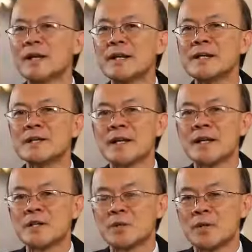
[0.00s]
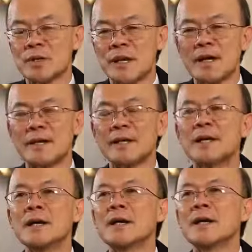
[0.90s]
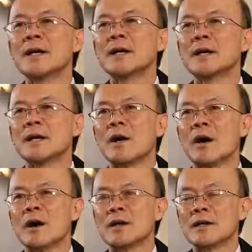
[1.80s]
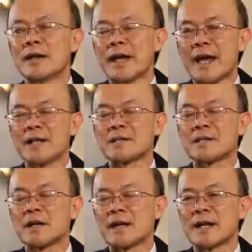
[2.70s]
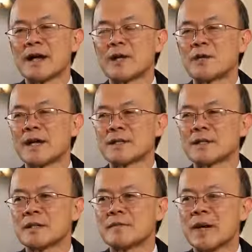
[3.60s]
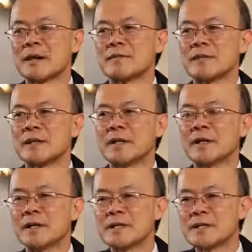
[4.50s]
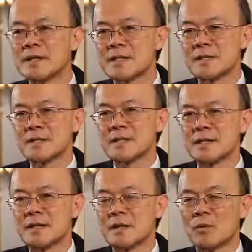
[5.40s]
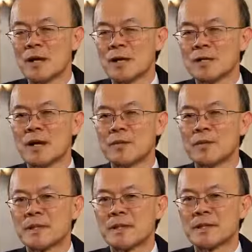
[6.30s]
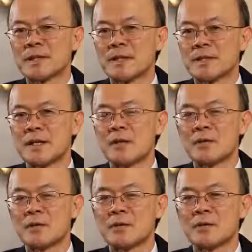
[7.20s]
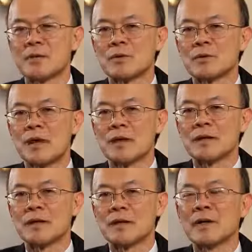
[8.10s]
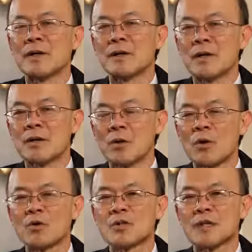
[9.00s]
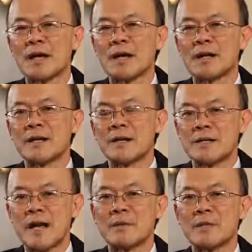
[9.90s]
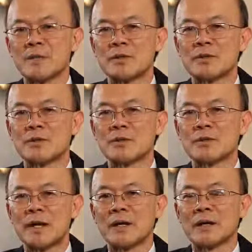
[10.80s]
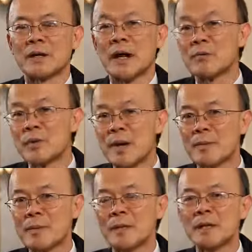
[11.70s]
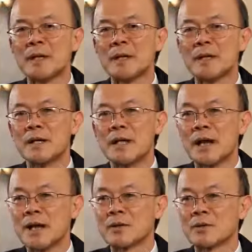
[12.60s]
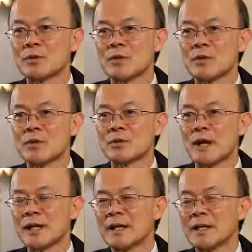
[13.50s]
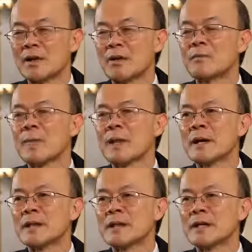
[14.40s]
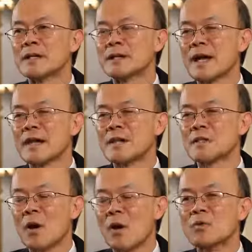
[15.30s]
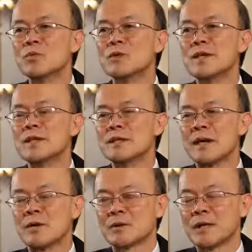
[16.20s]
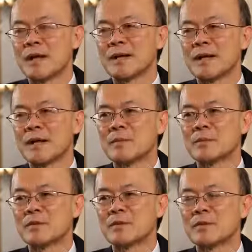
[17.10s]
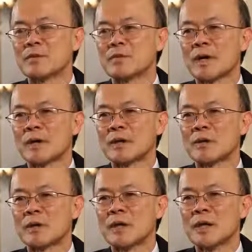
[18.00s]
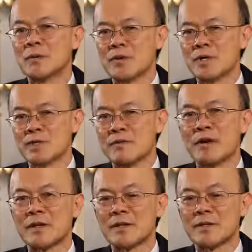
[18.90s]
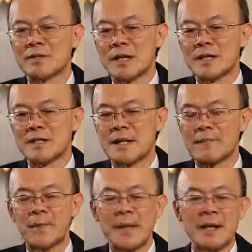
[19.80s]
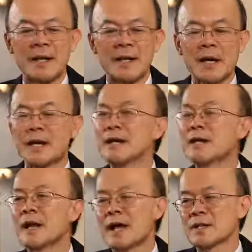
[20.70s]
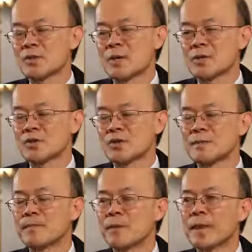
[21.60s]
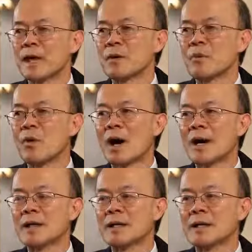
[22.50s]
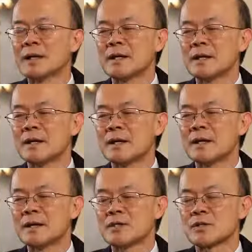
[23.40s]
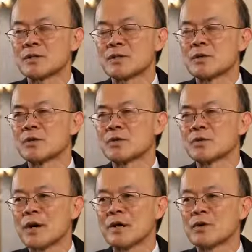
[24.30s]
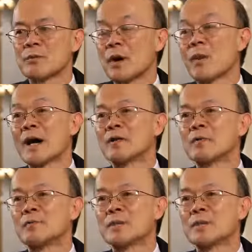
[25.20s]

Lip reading: these studies were done on the cancer and cardiovascular benefit, consistently the one that topped the list is delta tocotrienol. A close second is gamma tocotrienol. And remember, in the annatto tocotrienol, it contains only delta and gamma tocotrienol, which is found in your sunset. And in the last question, why is tocotrienol, why do